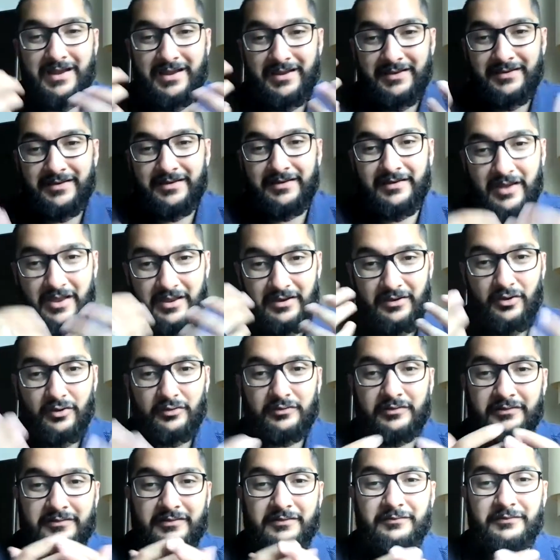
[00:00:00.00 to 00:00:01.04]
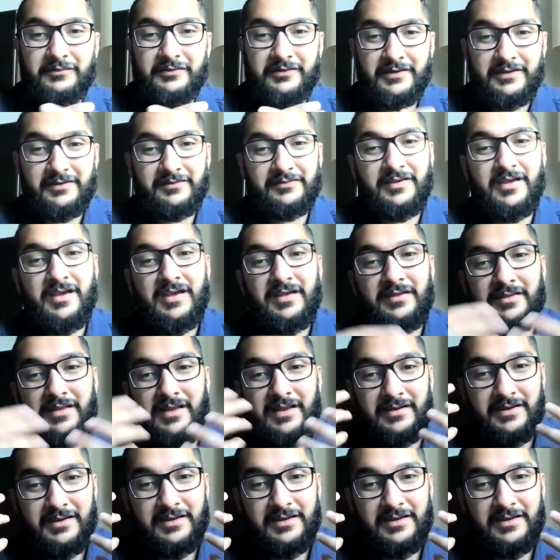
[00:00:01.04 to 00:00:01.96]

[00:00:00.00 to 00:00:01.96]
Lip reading: hand and all these different things, that